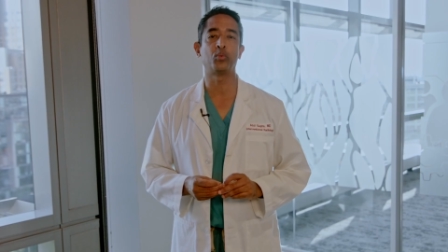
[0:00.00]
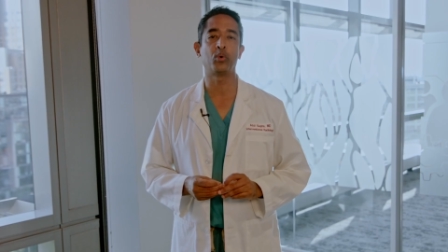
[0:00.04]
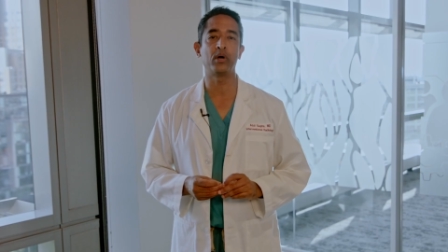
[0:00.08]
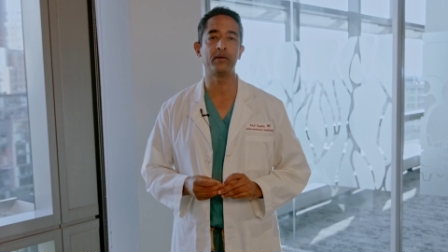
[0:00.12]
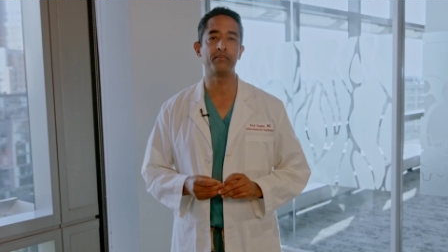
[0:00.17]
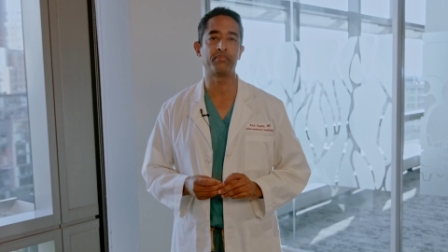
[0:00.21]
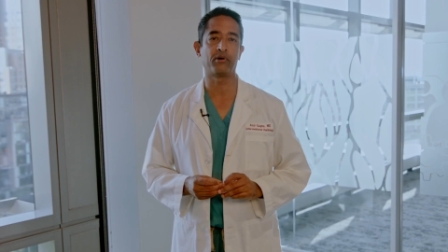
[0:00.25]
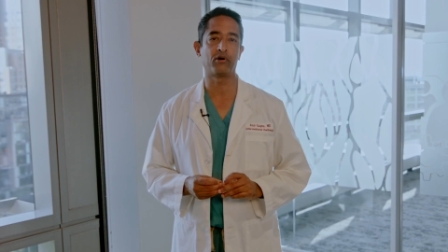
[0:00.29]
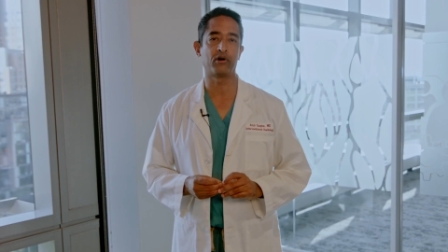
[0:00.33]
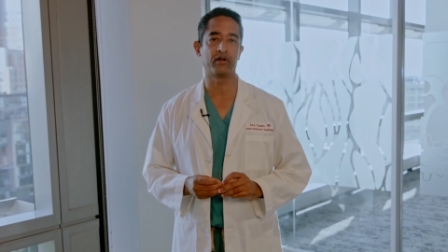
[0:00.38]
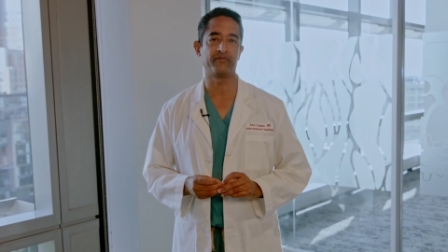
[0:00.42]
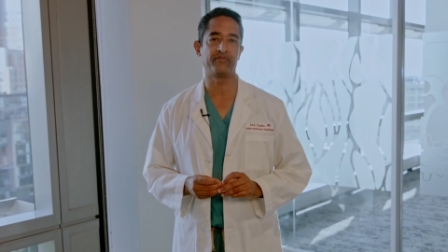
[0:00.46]

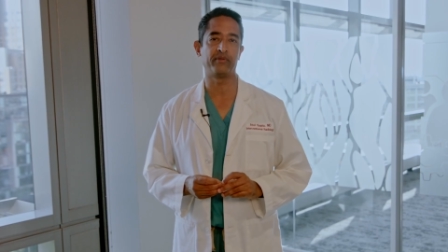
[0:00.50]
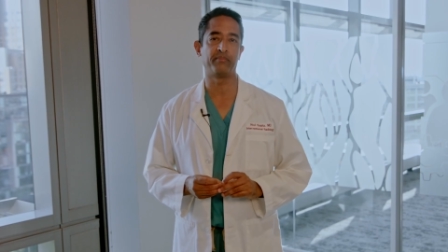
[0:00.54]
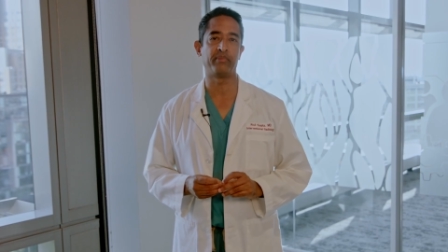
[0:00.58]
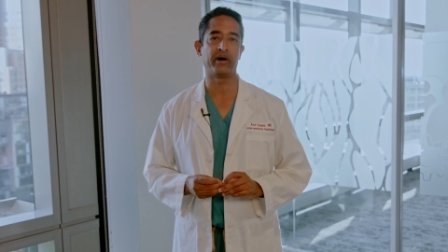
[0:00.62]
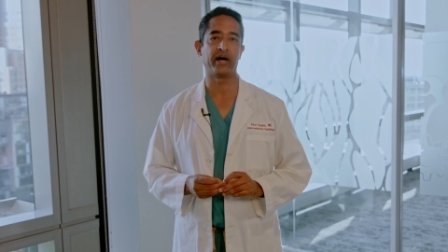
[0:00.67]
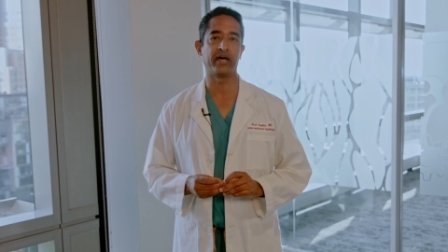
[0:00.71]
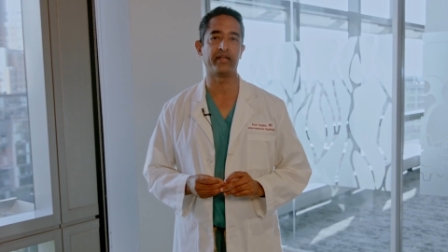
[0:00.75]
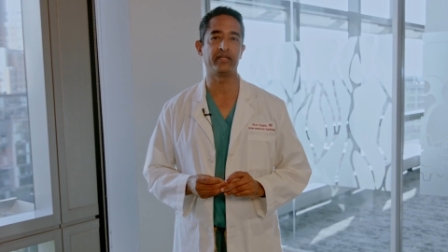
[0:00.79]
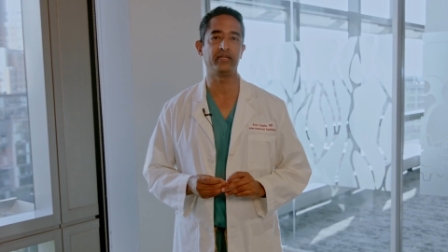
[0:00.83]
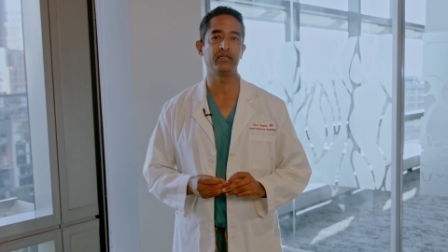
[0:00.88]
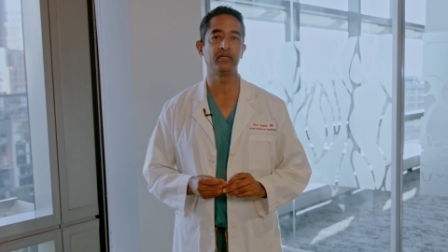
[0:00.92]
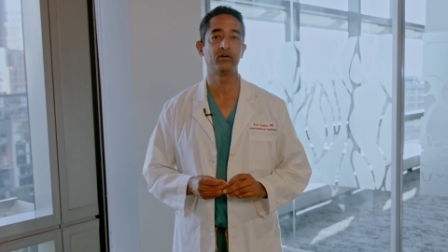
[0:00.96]
one part of the
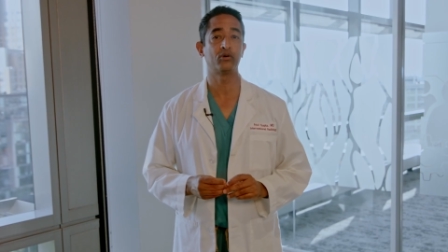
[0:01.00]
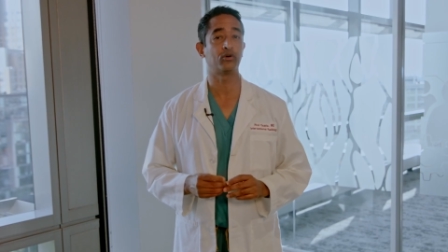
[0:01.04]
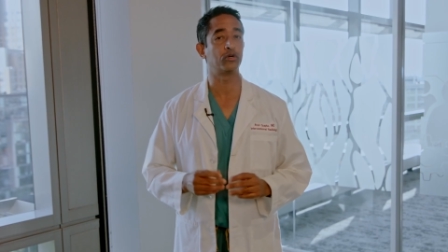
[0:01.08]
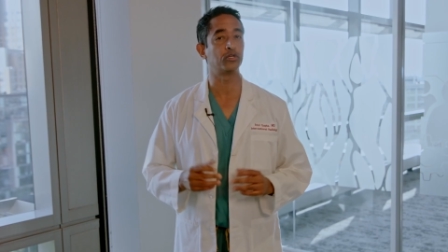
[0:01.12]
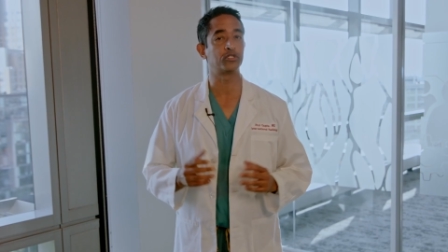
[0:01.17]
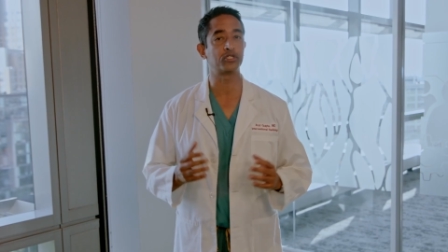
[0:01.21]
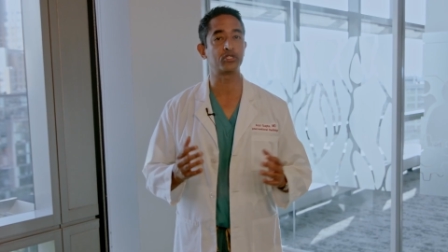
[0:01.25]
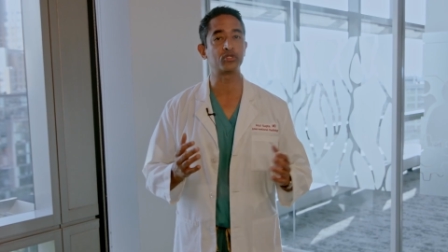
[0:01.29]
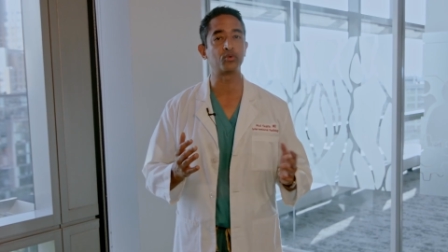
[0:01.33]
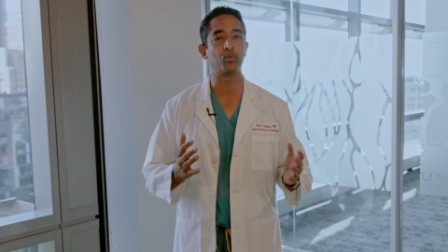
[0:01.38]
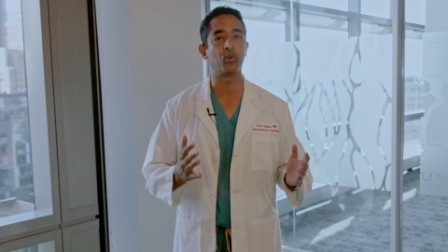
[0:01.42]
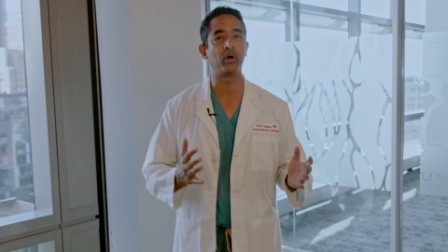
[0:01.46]
body or
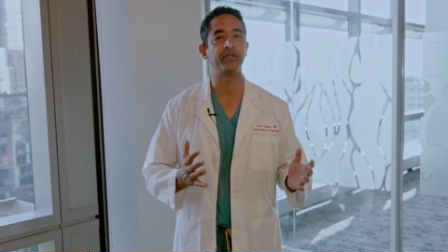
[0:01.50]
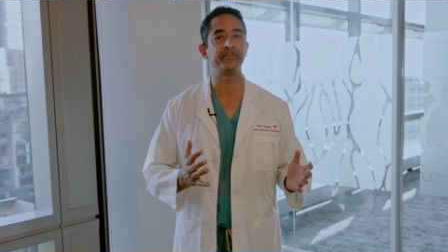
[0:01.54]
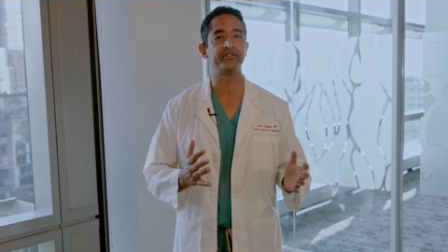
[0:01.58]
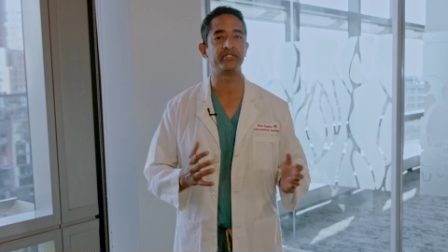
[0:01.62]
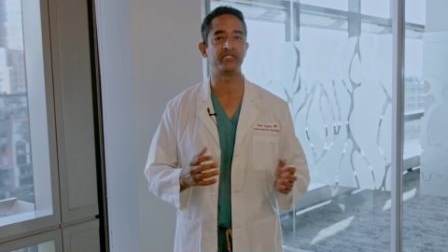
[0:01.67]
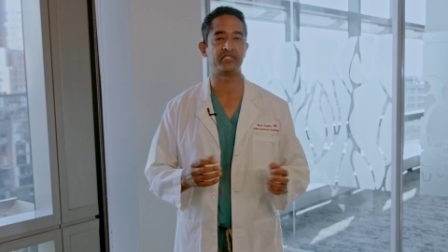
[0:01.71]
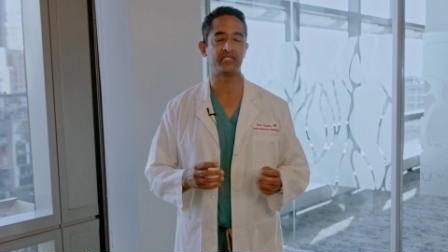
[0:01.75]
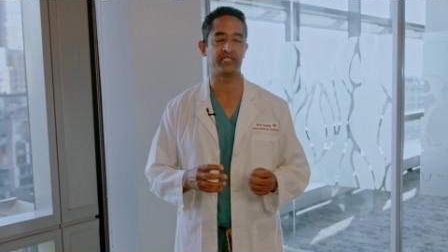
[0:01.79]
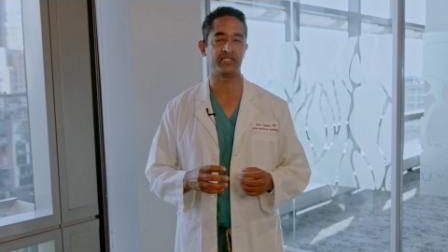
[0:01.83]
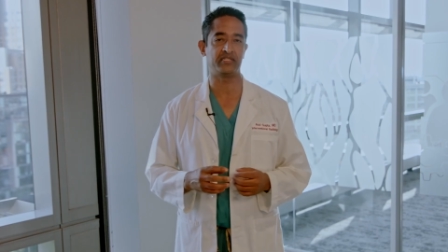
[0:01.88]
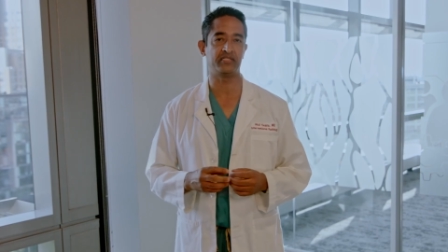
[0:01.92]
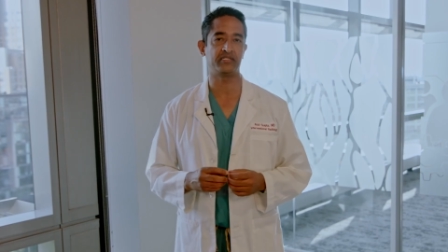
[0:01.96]
just one
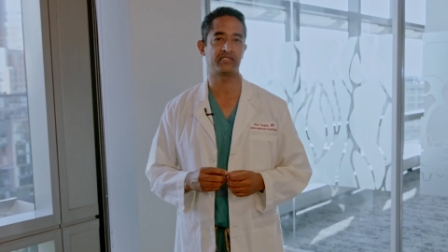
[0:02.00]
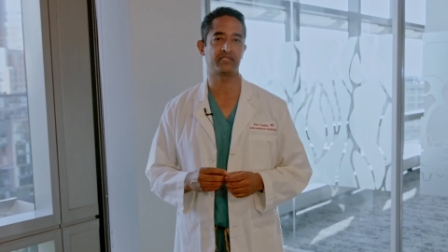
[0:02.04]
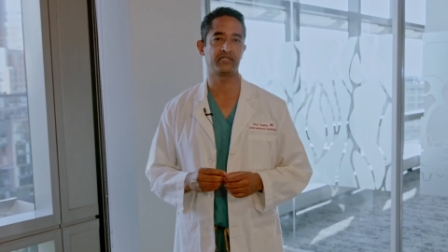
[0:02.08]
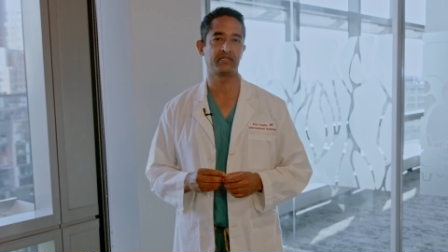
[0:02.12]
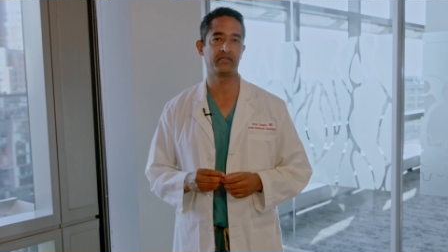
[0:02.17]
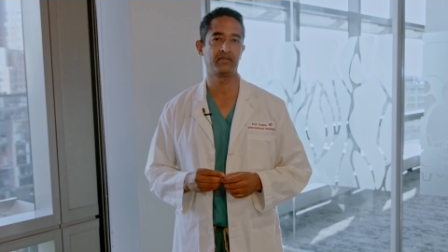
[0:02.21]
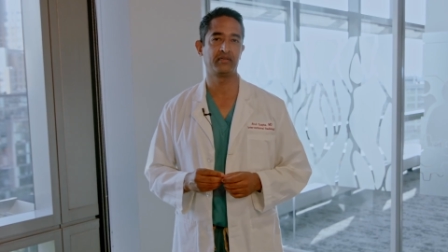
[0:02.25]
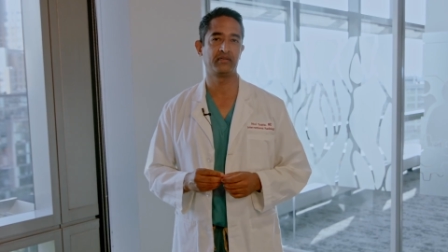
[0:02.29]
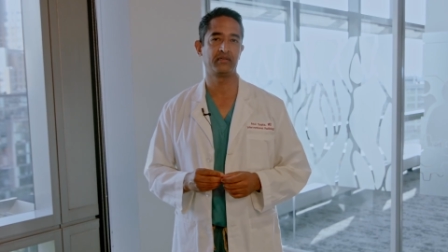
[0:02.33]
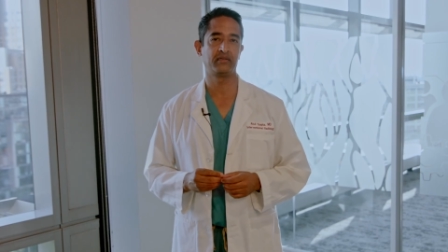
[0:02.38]
disease.